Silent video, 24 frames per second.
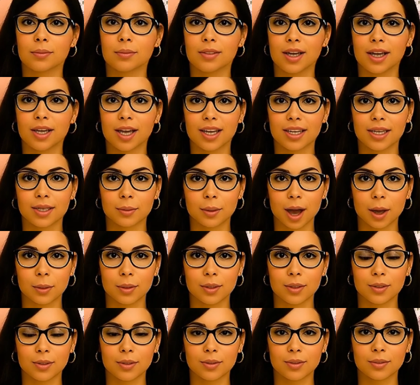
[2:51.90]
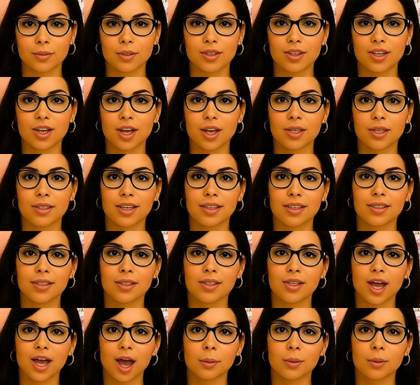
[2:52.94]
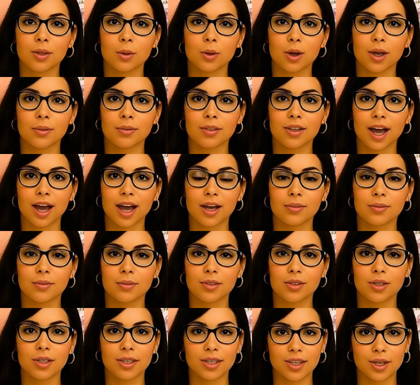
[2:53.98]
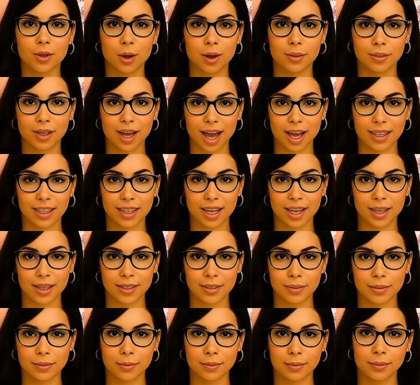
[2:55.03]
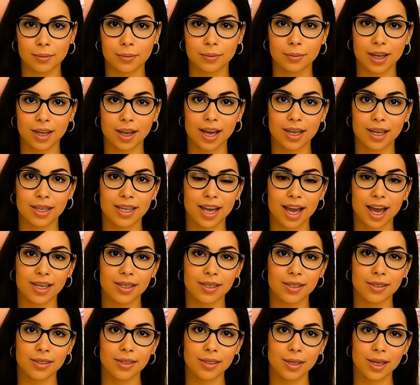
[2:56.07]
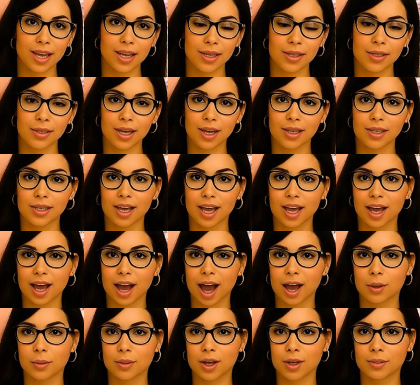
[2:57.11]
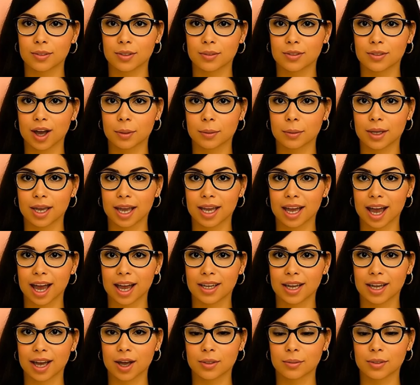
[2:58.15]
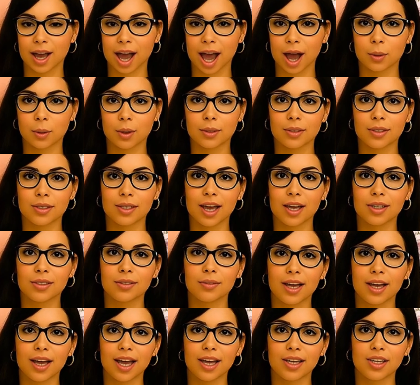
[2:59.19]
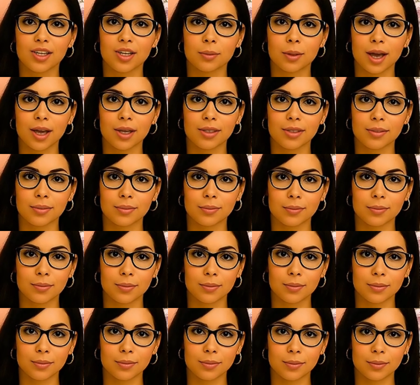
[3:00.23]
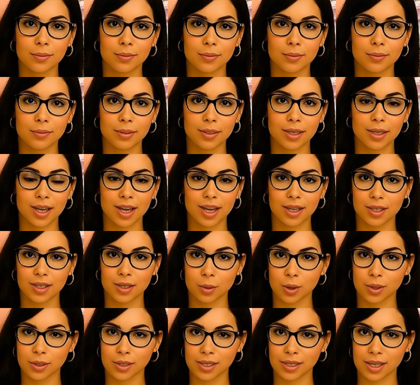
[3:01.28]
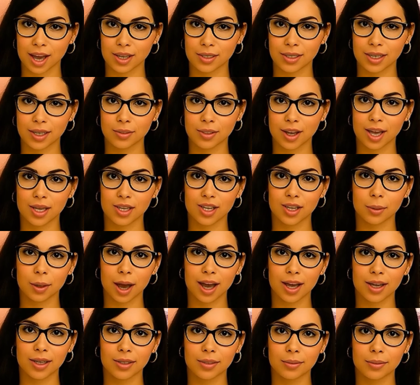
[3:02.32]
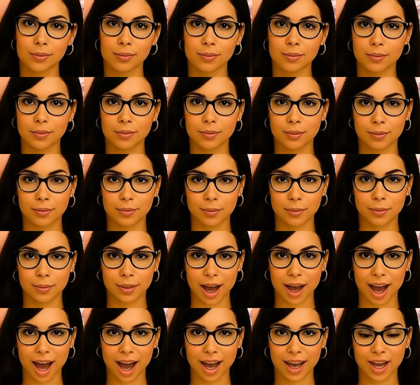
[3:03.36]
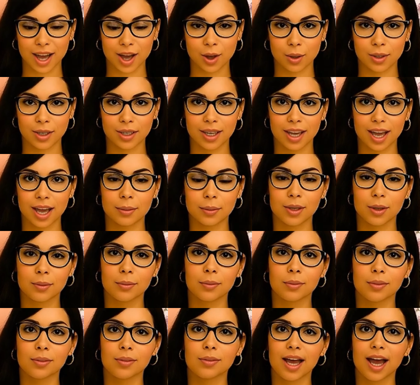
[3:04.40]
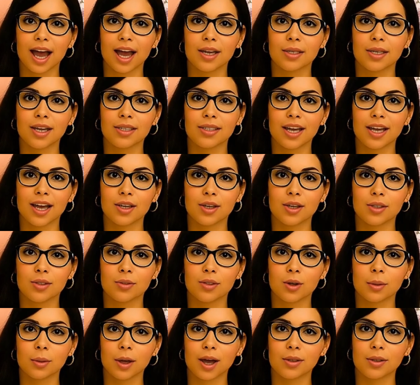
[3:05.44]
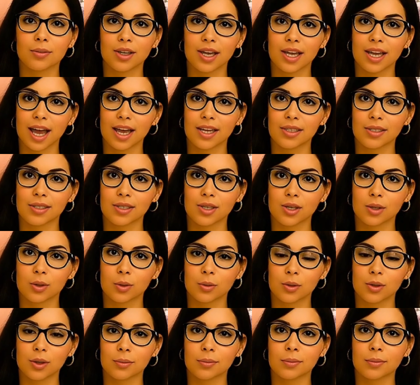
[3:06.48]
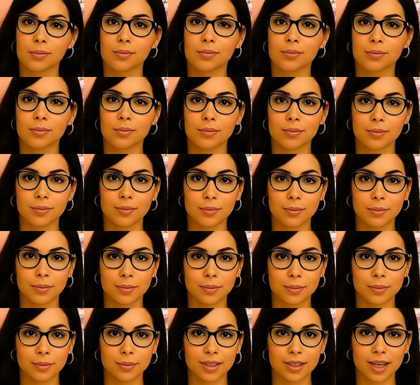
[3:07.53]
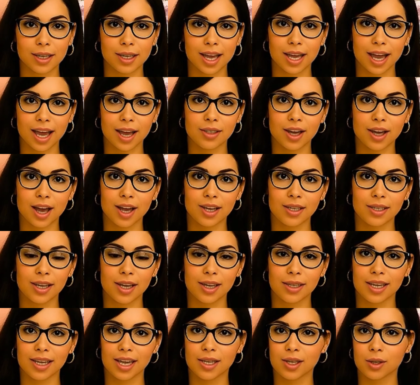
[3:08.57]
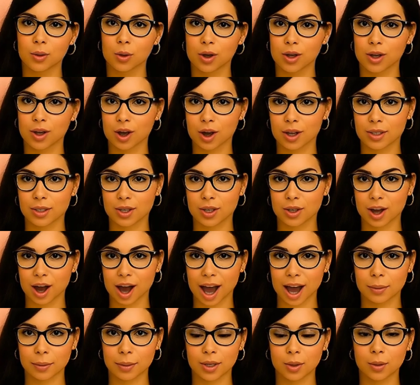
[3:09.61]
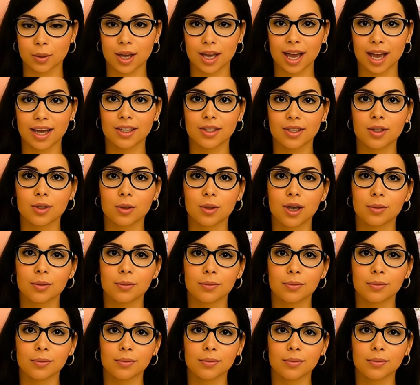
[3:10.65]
In the Bible, Genesis chapter 25, verses 12 to 18, it says, "This is the account of the family line of Abram's son Ishmael. These were the sons of Ishmael," and it goes to name them, "and they settled from Havilah to Surah. They lived in hostility toward all the tribes related to them."